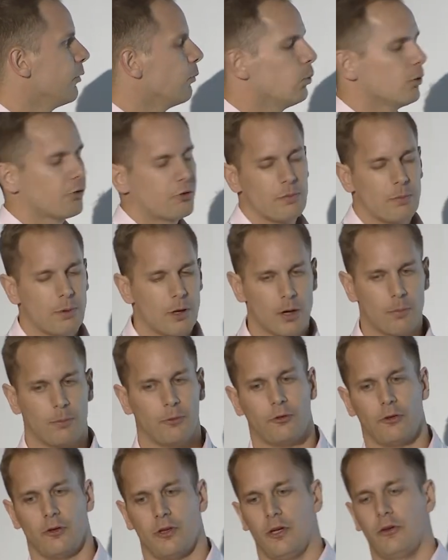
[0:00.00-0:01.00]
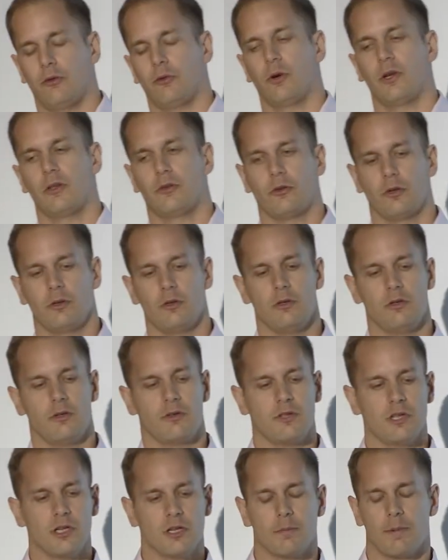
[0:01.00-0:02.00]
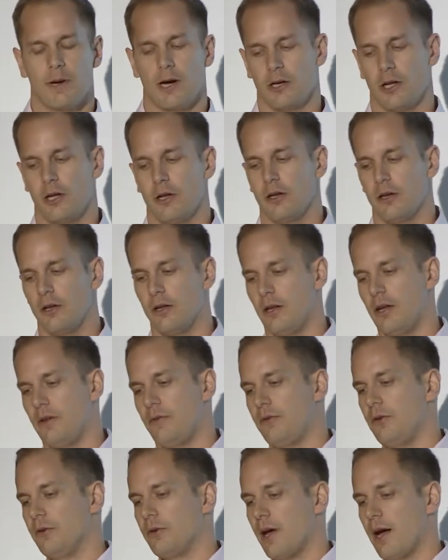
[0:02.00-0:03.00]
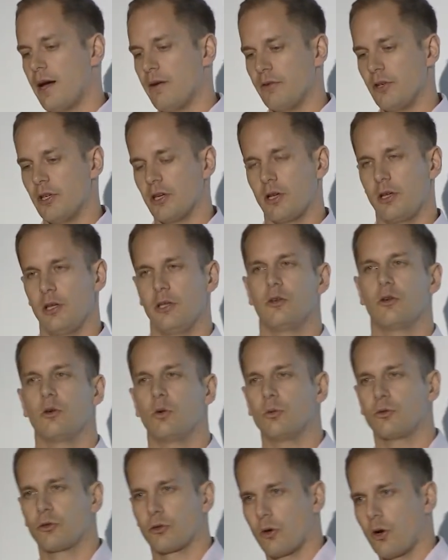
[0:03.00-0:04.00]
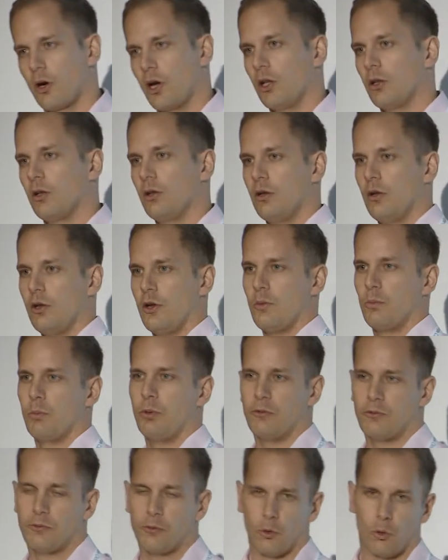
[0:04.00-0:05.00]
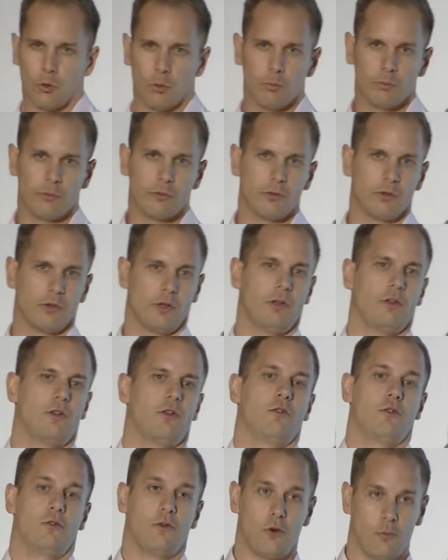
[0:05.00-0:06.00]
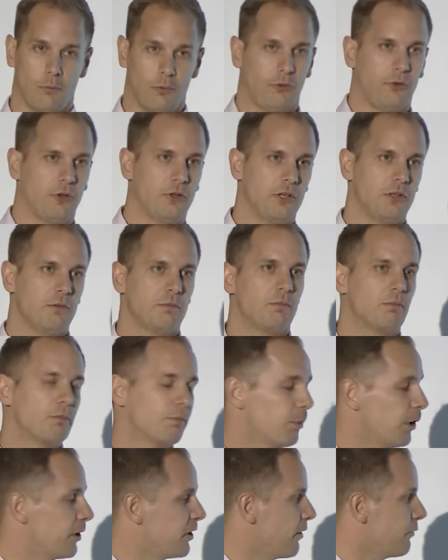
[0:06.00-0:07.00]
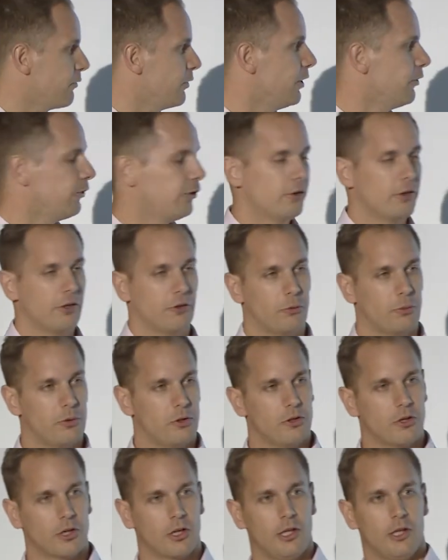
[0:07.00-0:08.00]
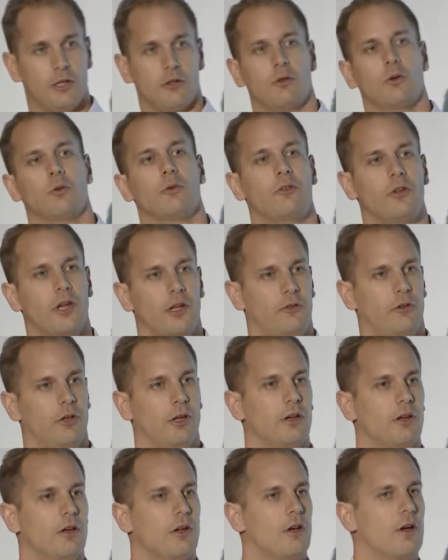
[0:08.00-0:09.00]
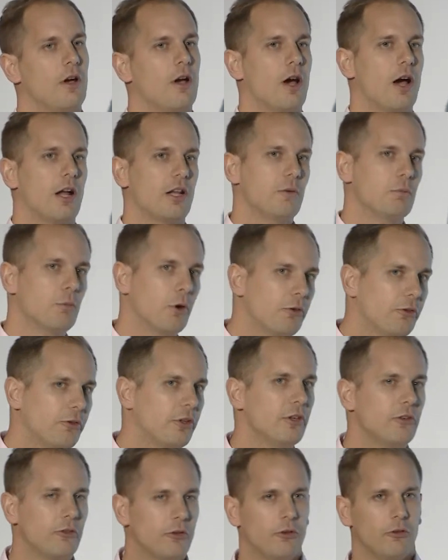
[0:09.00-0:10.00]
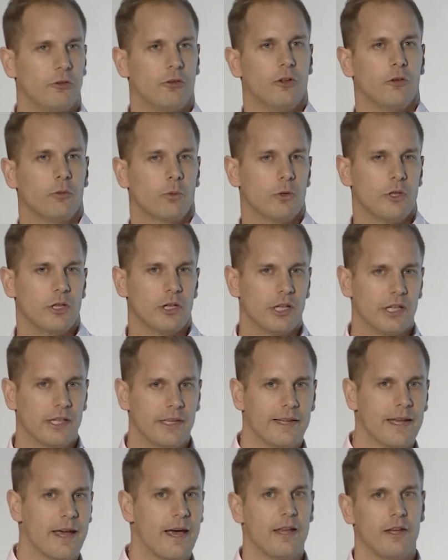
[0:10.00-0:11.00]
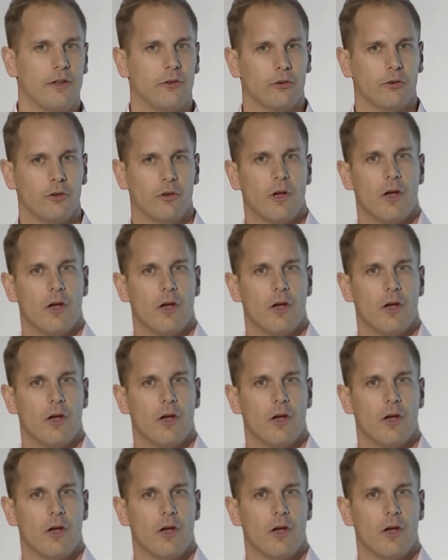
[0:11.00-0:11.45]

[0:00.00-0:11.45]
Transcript: what's the purpose of this, right? So you think about it, if you're having a clinical trial performed, obviously, by definition, it's within a clinical setting. And in most instances, what you're going to get is